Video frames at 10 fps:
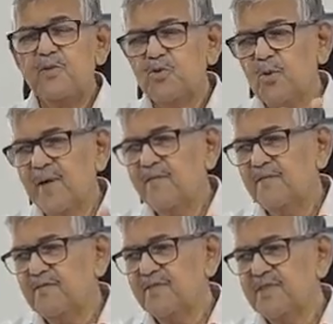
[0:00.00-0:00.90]
you
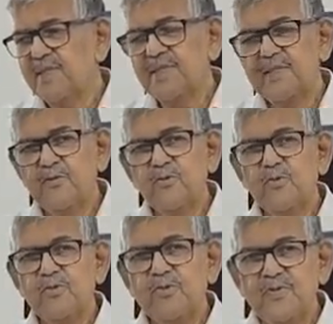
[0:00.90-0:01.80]
have a facility
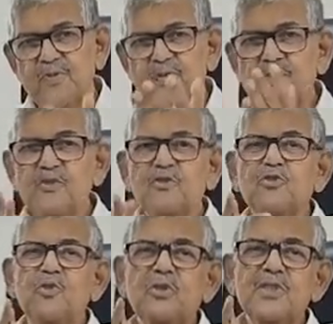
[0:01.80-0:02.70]
to
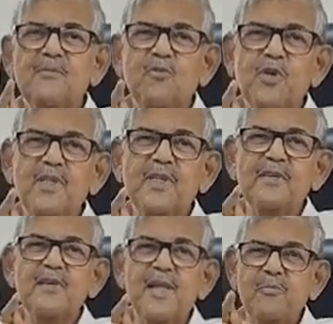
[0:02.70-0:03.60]
store some water
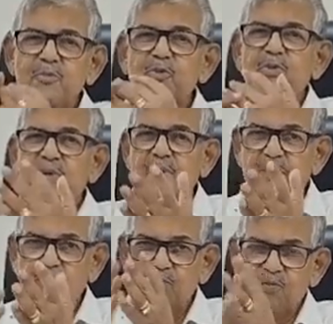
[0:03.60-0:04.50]
that will help you
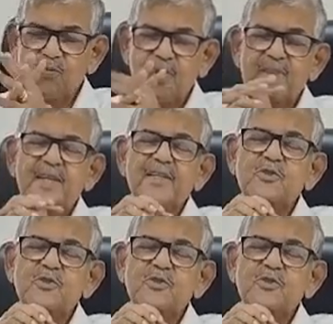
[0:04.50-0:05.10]
when there